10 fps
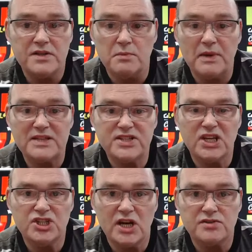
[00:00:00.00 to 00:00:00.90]
it's a plastic
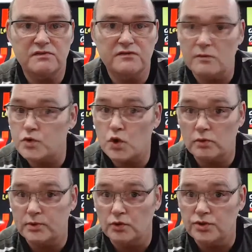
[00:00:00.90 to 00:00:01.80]
injection film, so it could
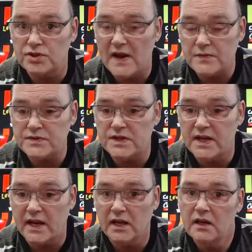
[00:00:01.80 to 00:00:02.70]
have been 100,000 a
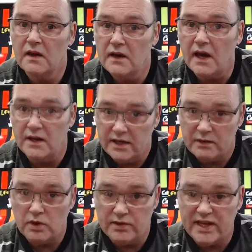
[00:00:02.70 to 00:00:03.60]
day. And
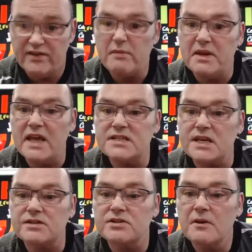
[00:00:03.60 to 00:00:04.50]
it was near him in
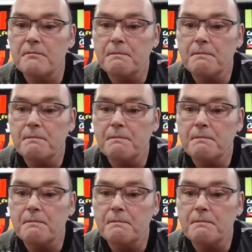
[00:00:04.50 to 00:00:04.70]
Essex.